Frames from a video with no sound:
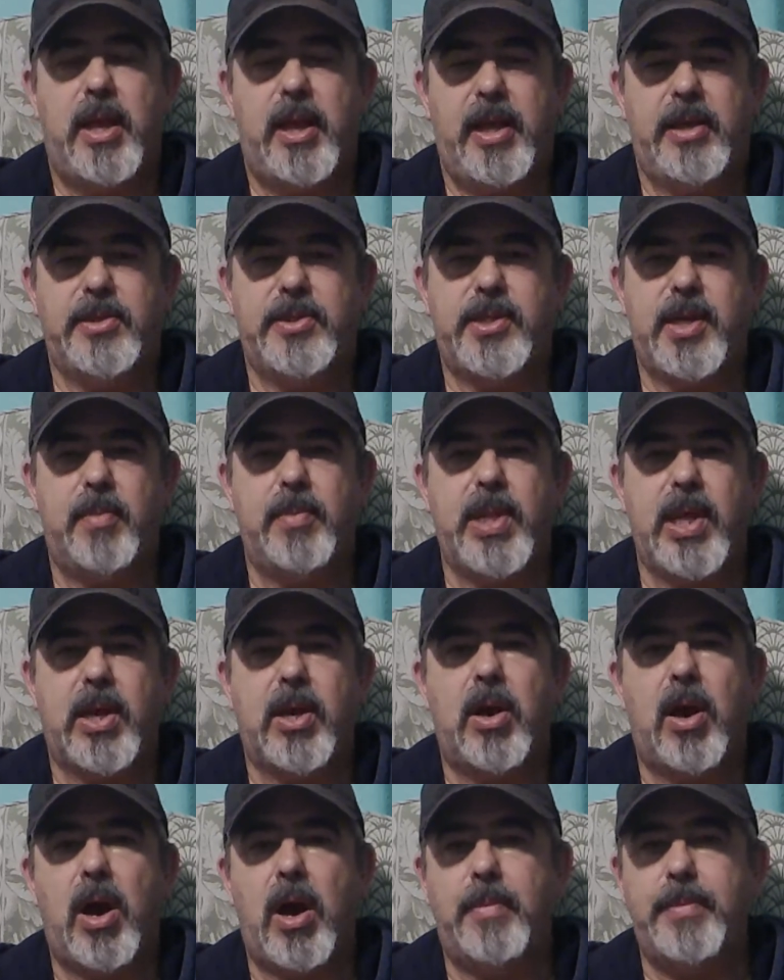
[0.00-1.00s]
And some of the
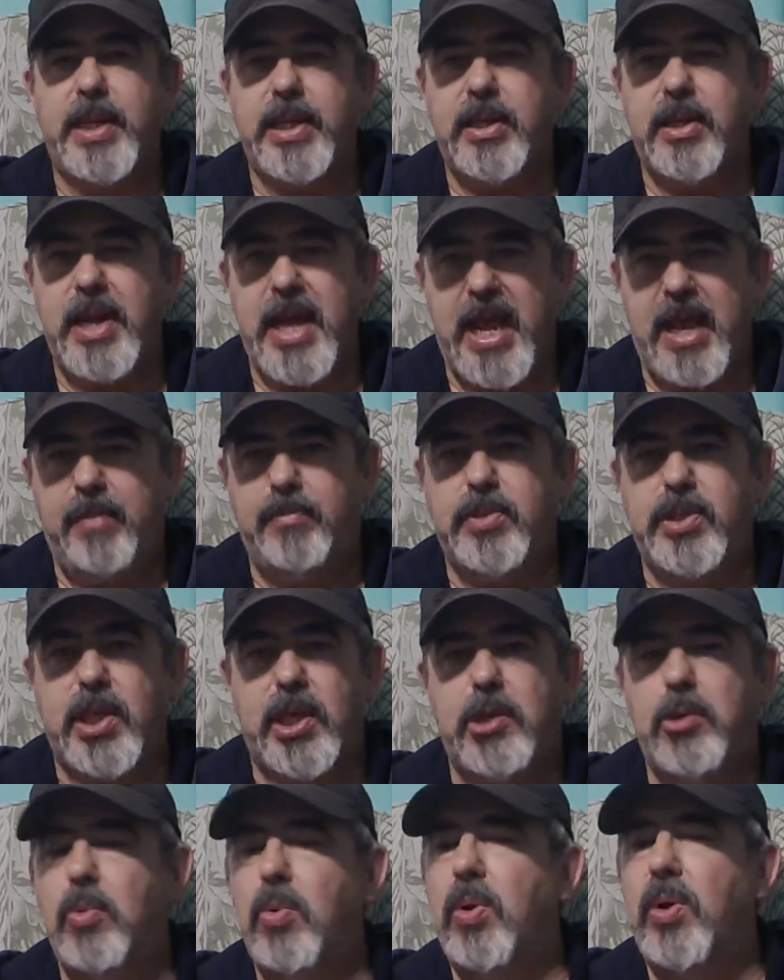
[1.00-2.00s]
common names that
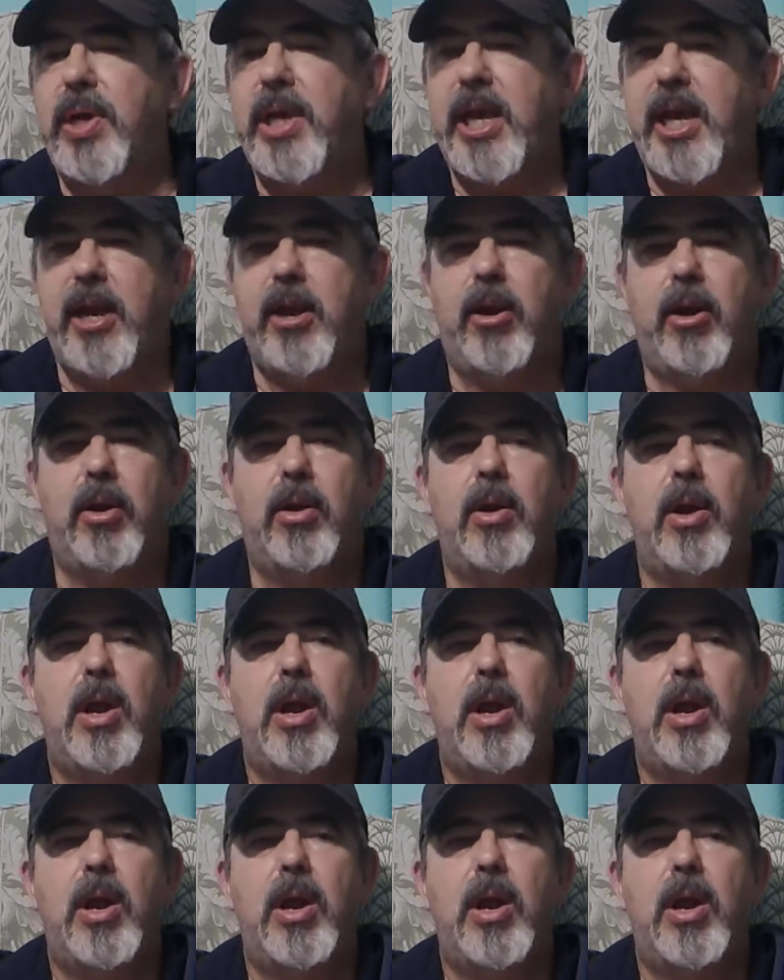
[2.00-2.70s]
you will hear